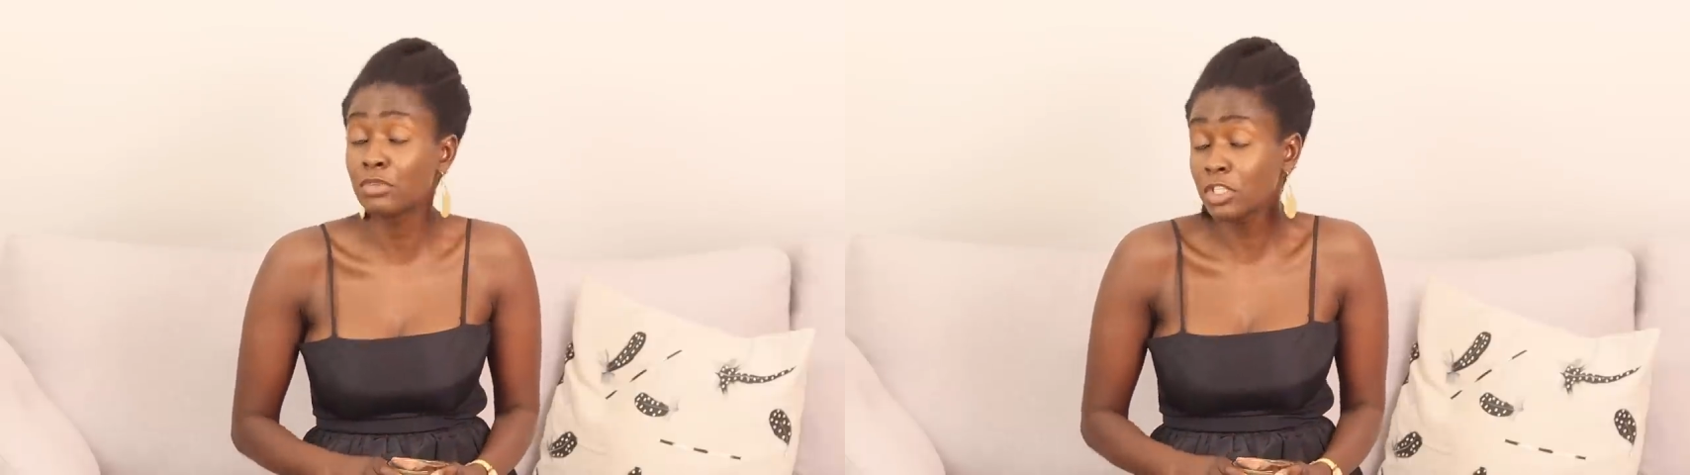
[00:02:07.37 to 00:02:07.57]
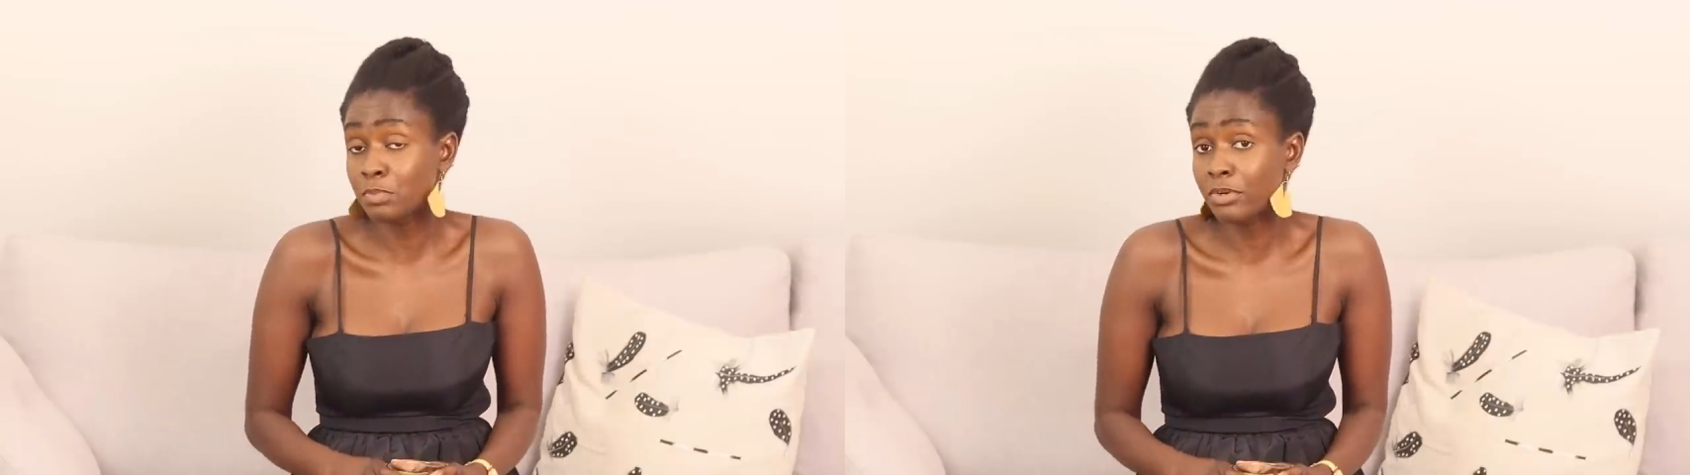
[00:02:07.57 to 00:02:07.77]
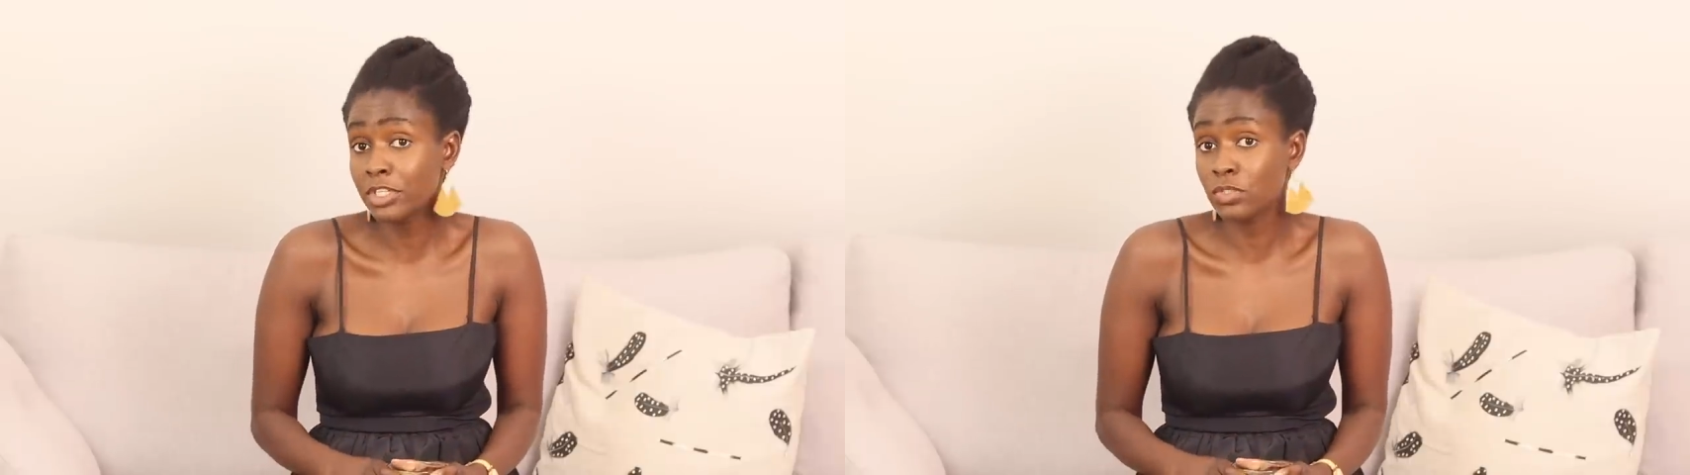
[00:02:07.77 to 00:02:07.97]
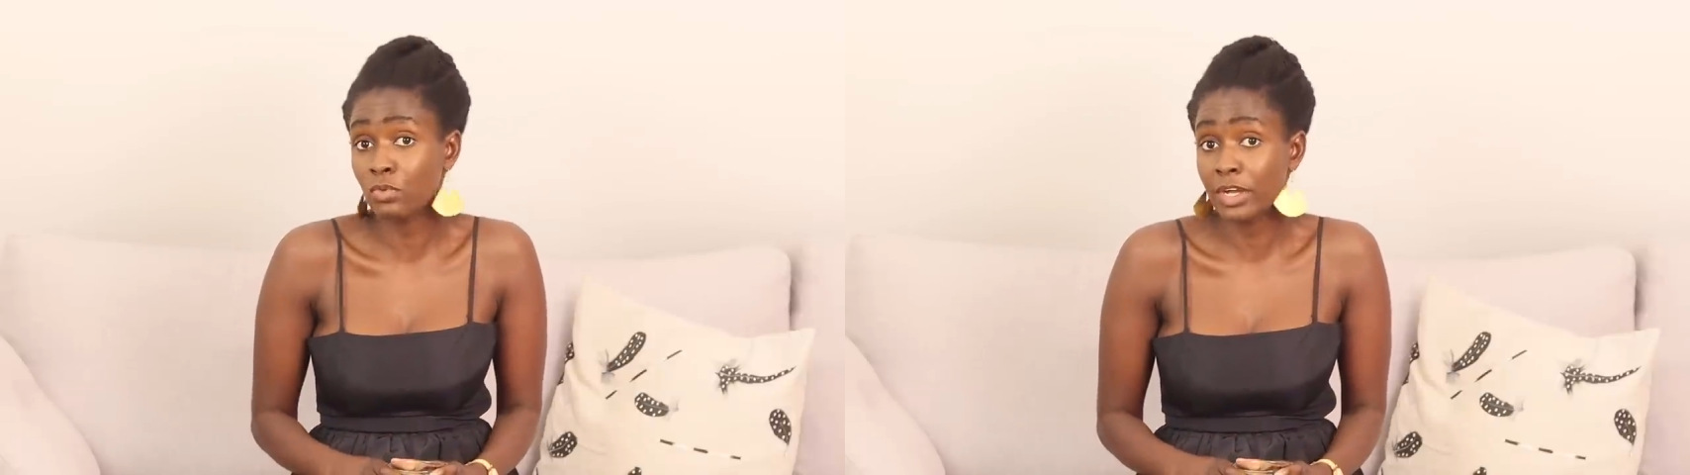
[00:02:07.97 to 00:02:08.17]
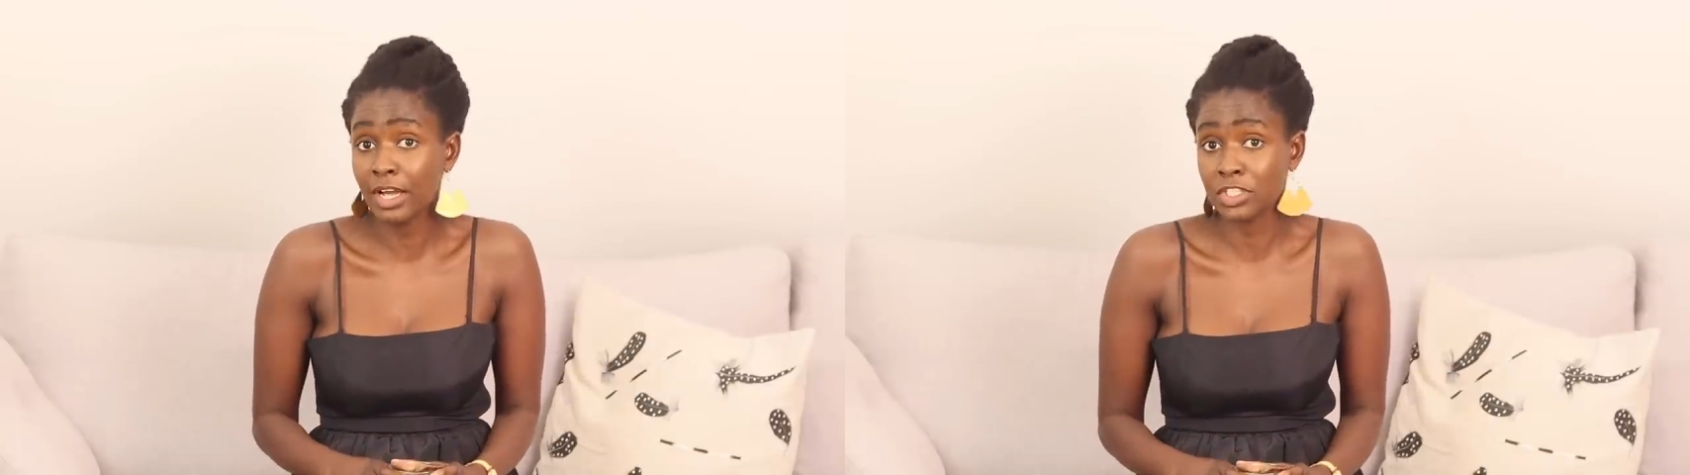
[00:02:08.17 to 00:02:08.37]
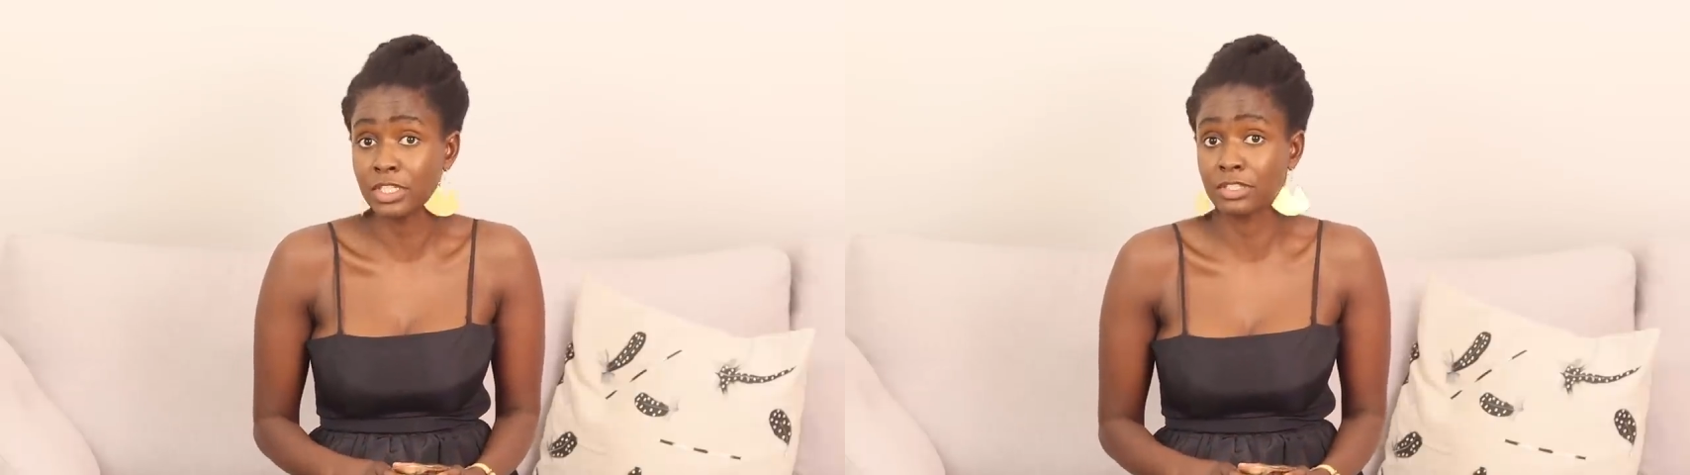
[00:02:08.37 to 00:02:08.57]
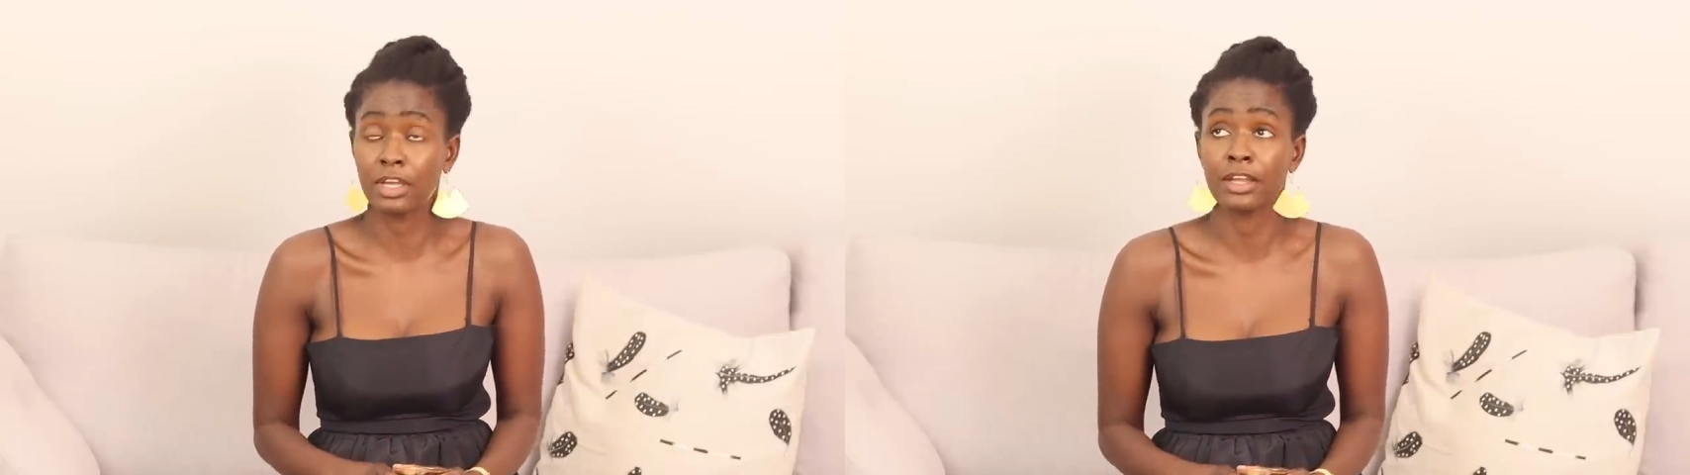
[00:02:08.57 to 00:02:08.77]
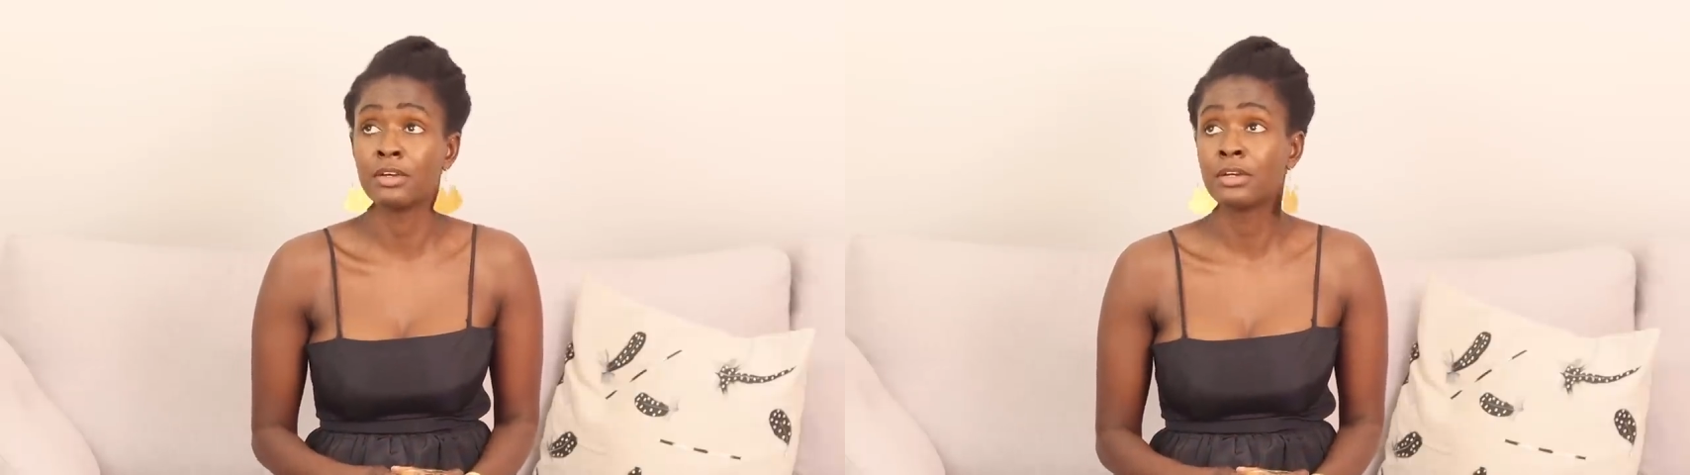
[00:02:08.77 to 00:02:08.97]
Most parents were actually
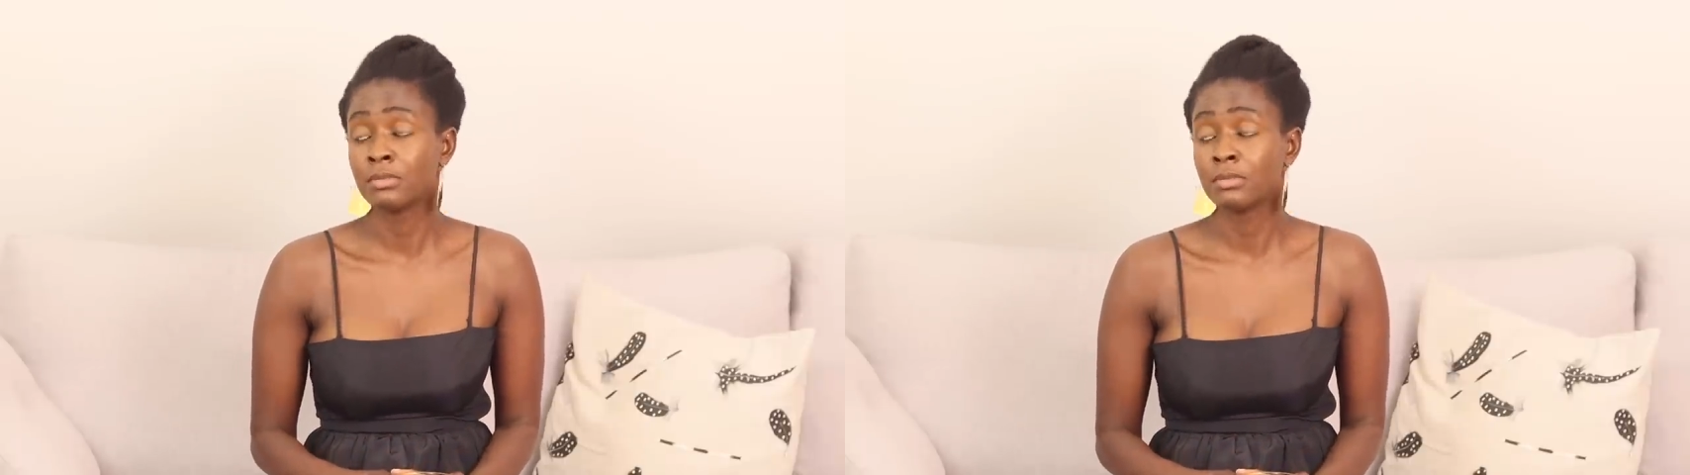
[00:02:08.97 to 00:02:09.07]
scared.